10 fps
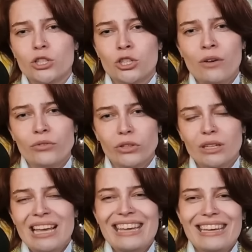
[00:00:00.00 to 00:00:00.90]
shovel
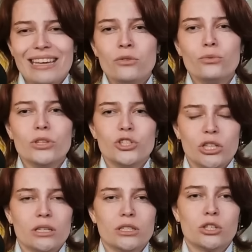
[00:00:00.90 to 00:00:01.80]
in
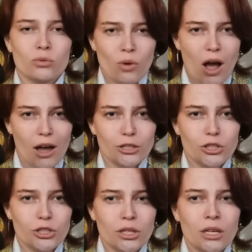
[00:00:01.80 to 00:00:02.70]
Regina's
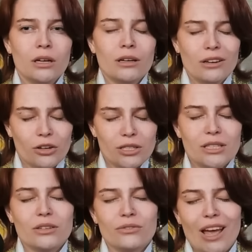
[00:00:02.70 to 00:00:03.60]
garage,
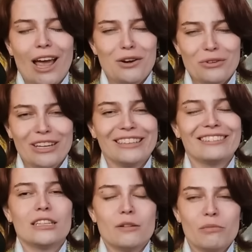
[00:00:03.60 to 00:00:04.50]
courtesy of Henry
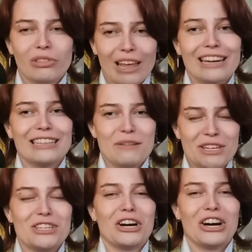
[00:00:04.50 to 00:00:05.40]
letting them
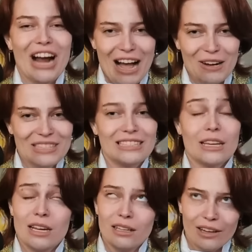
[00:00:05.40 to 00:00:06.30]
into her house
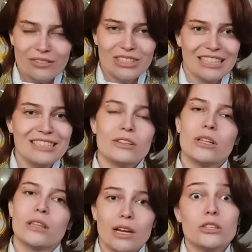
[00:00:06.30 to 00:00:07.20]
that he lives in so
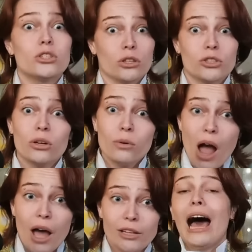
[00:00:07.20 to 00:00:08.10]
that they could search the
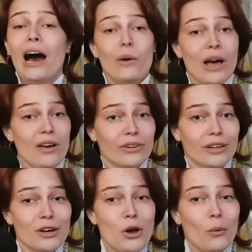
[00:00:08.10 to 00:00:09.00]
garage.
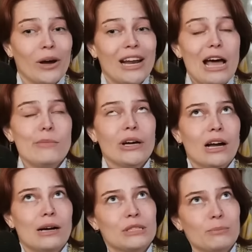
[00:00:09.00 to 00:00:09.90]
However, when Emma
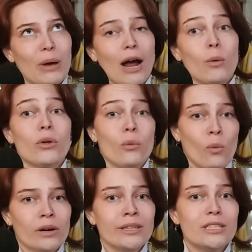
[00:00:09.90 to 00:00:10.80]
comes back with a
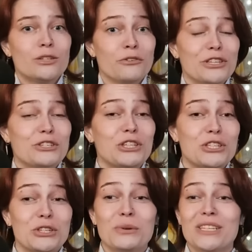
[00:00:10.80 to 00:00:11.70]
warrant to officially
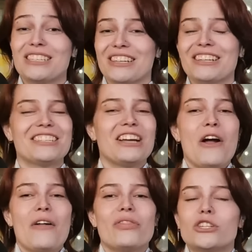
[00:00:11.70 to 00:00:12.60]
do a search,
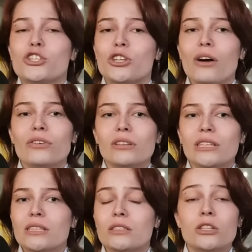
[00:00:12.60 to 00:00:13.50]
the shovel
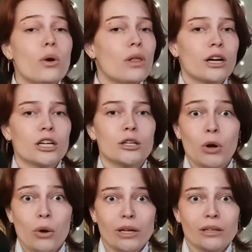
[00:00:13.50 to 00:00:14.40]
is no longer
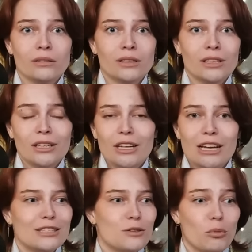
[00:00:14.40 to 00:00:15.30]
broken.
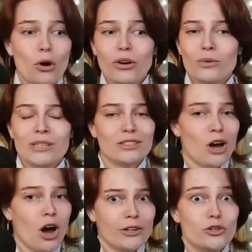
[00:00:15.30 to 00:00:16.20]
The broken one is
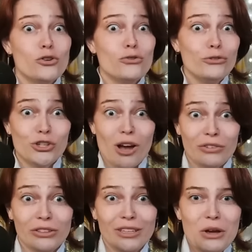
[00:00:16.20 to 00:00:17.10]
gone. New
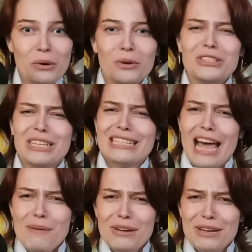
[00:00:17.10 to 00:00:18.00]
shovel. Which leads
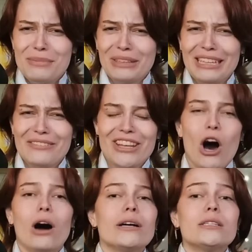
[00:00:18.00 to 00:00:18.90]
Emma to believe that
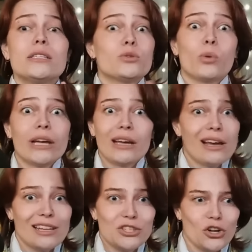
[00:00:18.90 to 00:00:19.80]
August is working
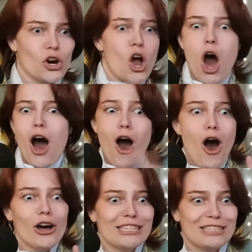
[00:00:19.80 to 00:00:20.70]
against her.
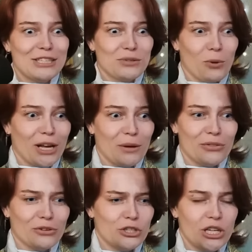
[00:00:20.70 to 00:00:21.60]
August is working
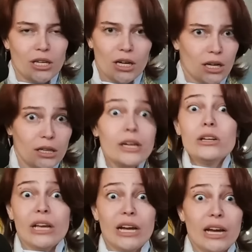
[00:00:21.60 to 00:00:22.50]
with Regina.
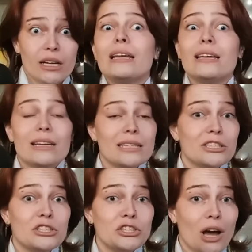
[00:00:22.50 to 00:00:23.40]
Clearly, he
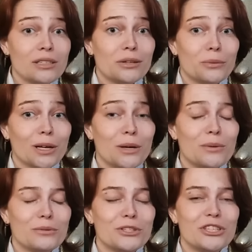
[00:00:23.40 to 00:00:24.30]
is not working
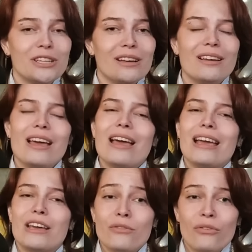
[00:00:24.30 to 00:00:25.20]
with Regina.
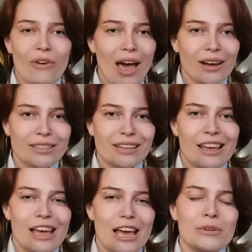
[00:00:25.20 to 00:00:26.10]
In fact,
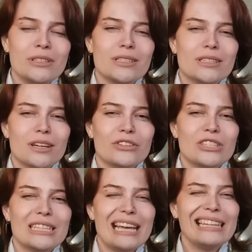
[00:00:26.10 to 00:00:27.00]
Emma
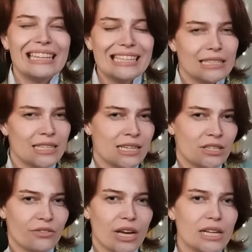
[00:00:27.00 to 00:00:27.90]
discovers a listening
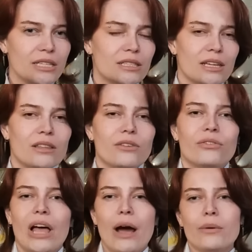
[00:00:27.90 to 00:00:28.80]
device in the
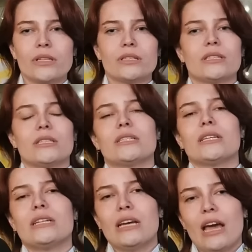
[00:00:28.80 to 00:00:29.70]
flowers that
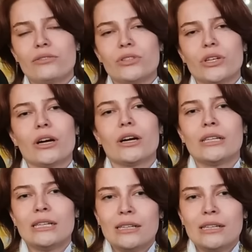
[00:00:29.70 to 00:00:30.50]
Sydney gave to her.